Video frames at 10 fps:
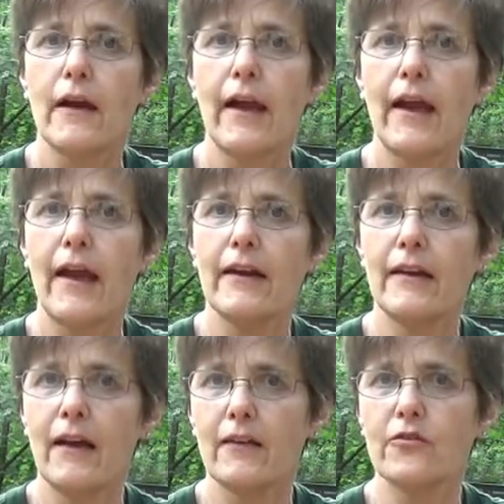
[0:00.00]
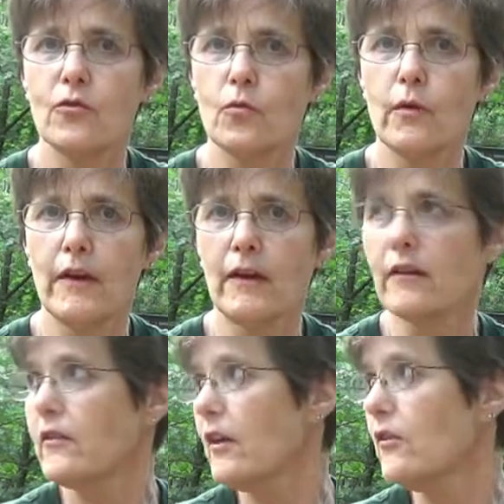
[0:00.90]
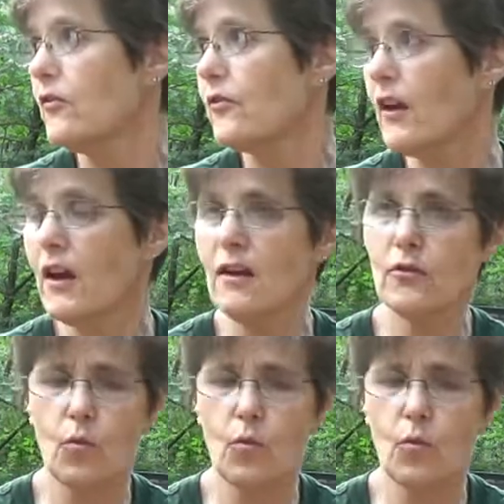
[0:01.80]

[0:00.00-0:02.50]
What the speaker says: And as it continues to heat,